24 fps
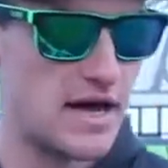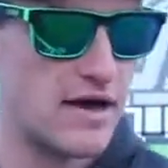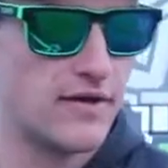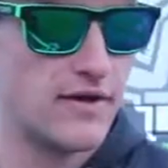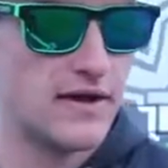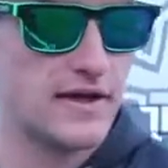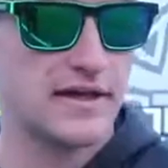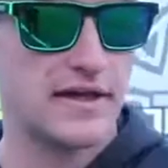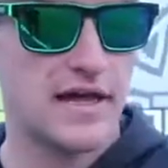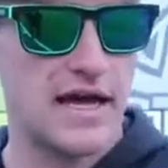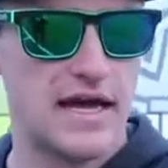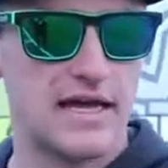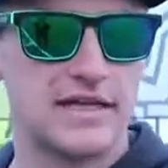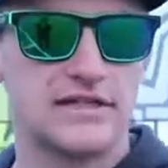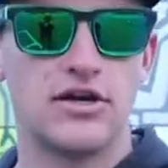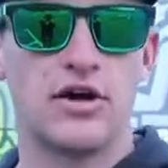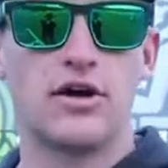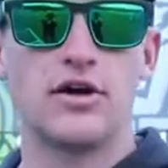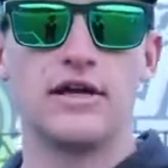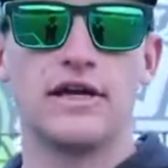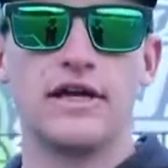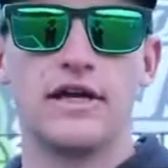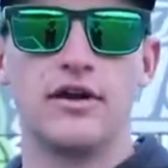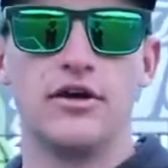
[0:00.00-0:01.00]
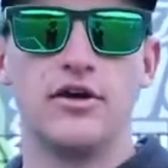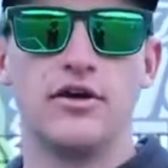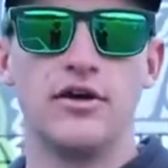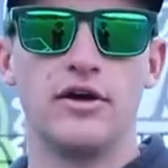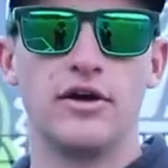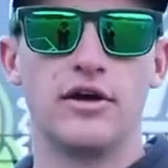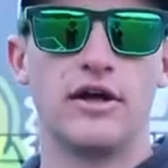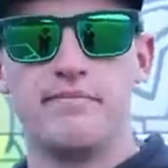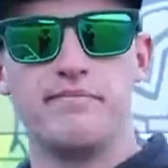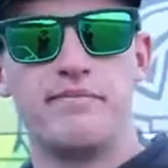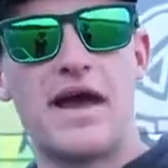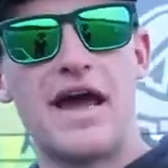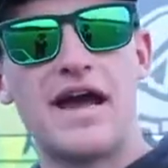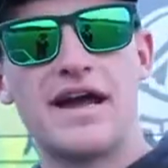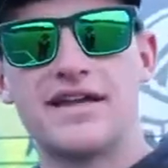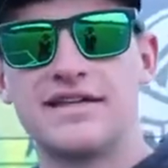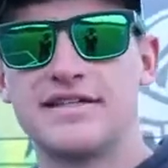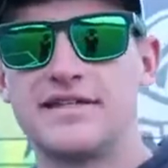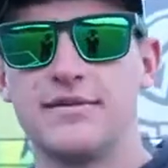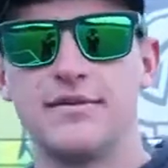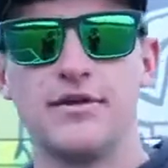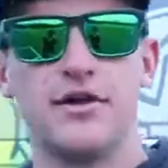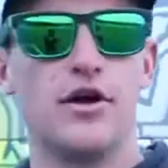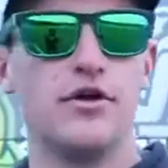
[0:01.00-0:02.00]
down like that, it's hard to get a hook. Back
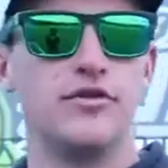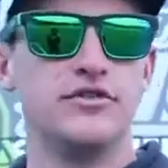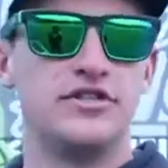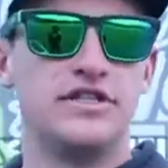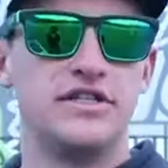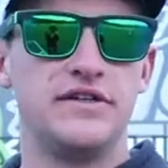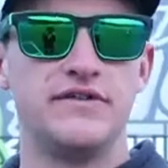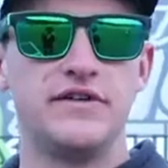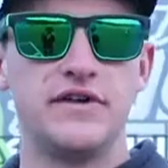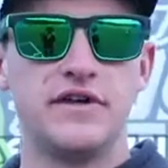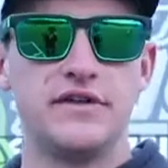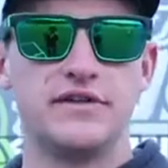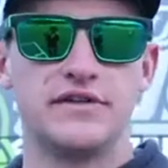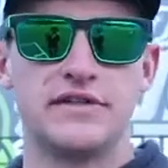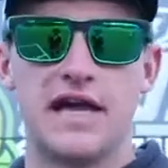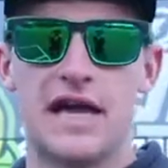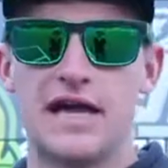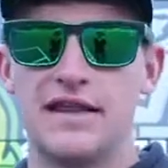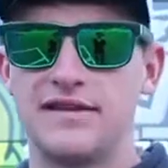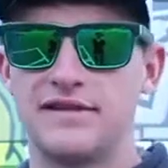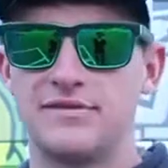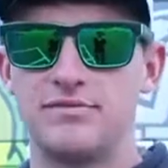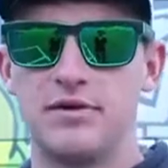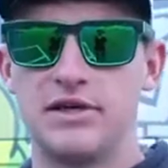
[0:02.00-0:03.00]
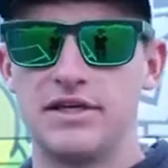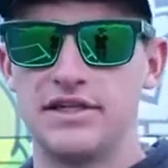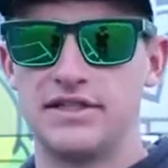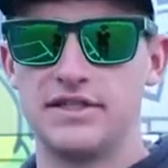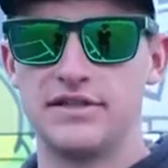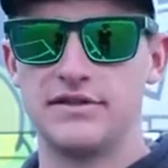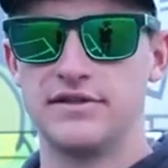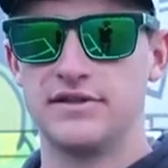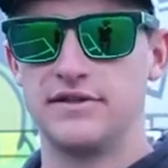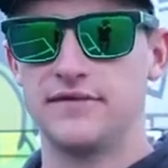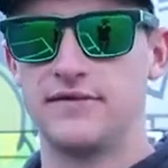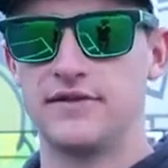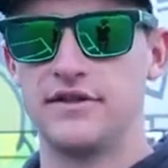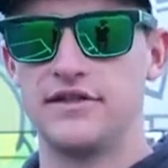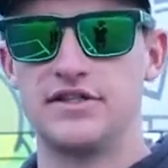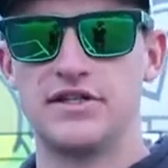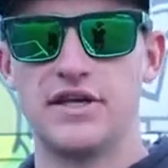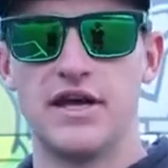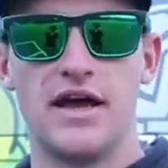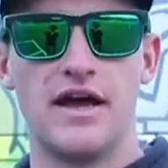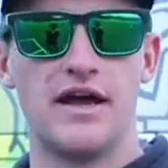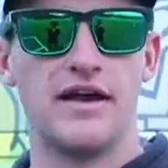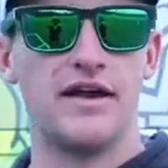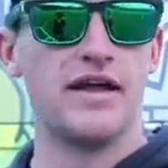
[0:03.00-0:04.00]
in some of the OG videos, I had this place to use the fish
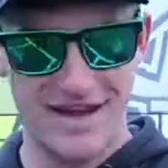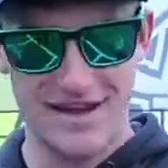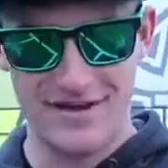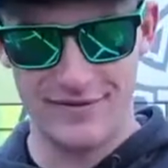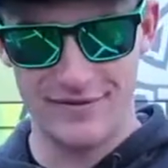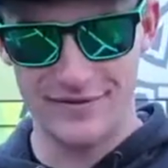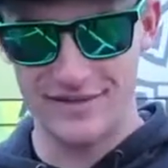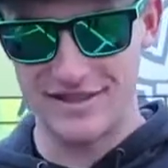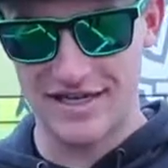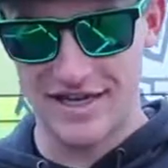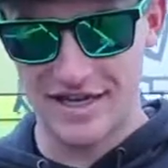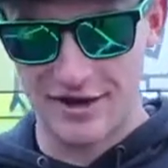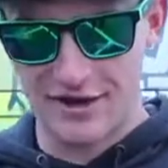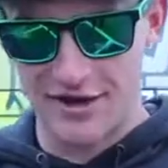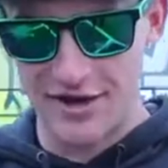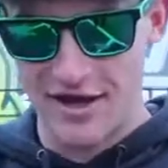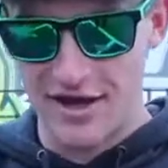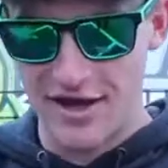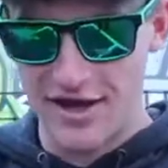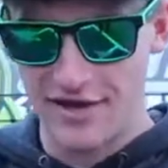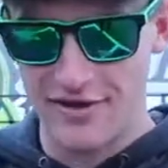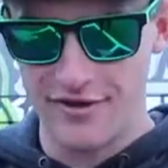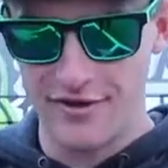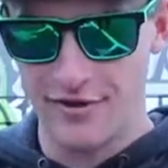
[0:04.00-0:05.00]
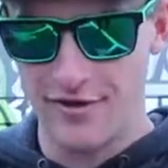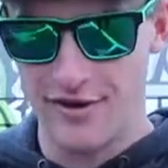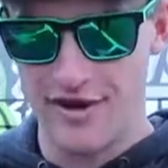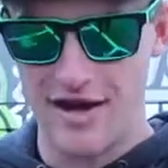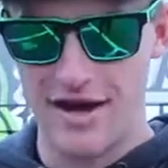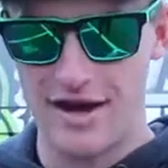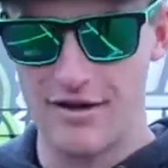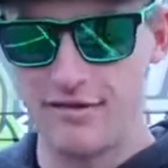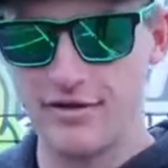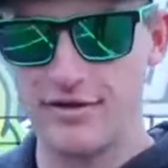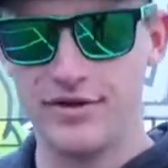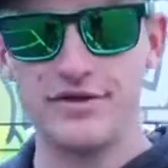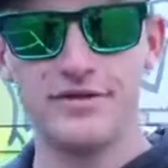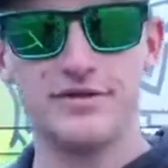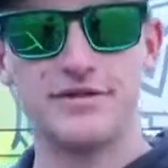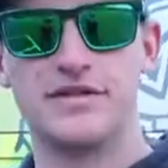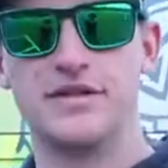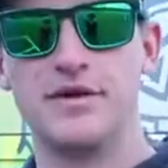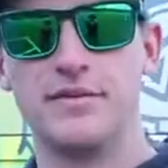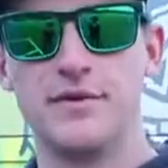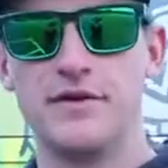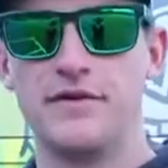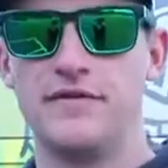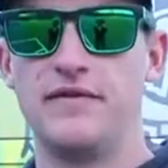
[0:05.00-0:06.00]
at. It was like on a hill and I would lose
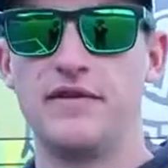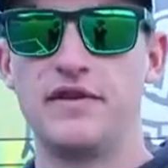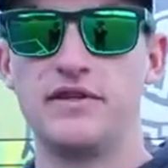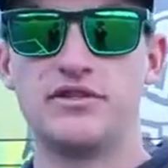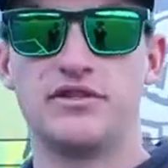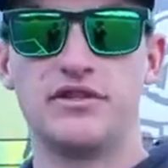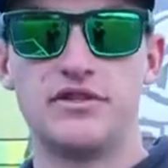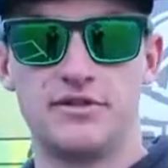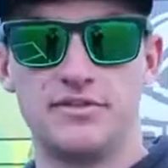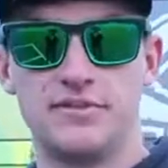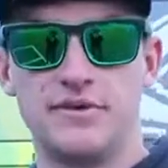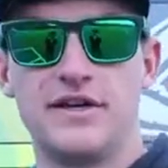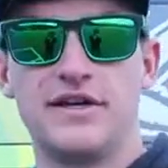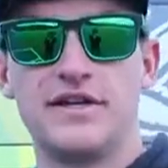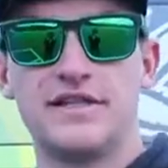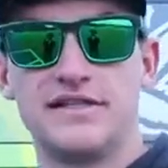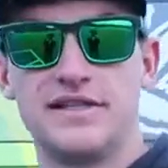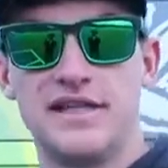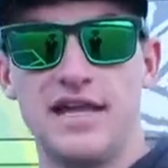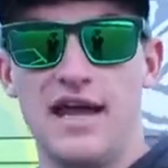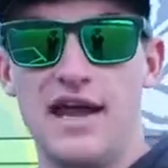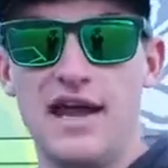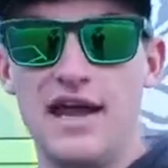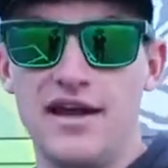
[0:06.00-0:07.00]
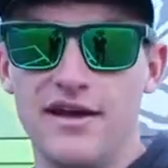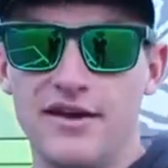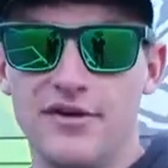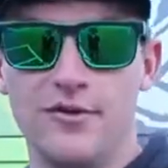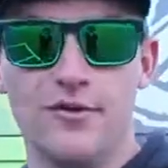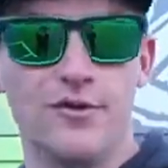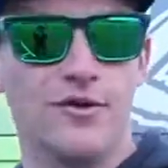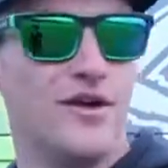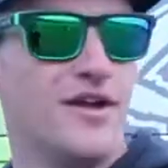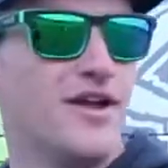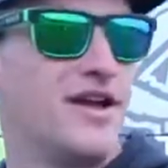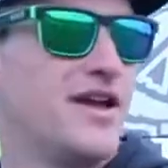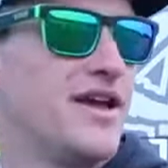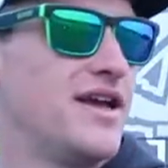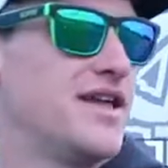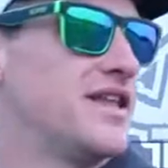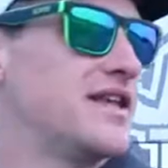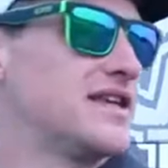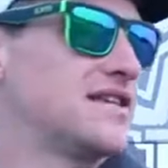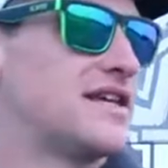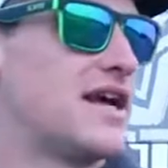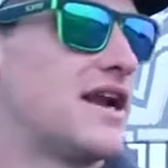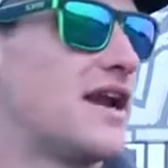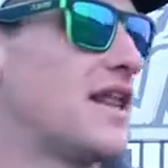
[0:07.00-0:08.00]
so many fish just because of the angle. And
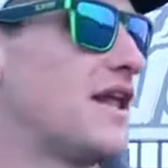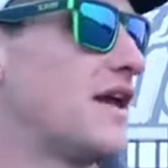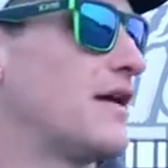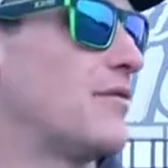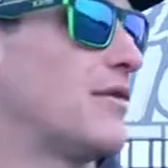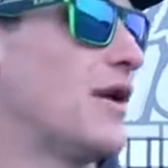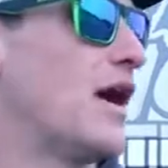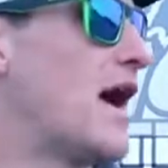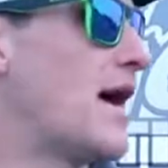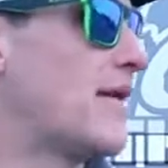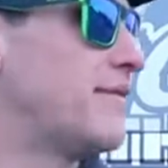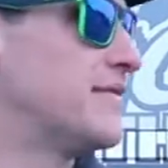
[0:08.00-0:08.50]
that's kind of like what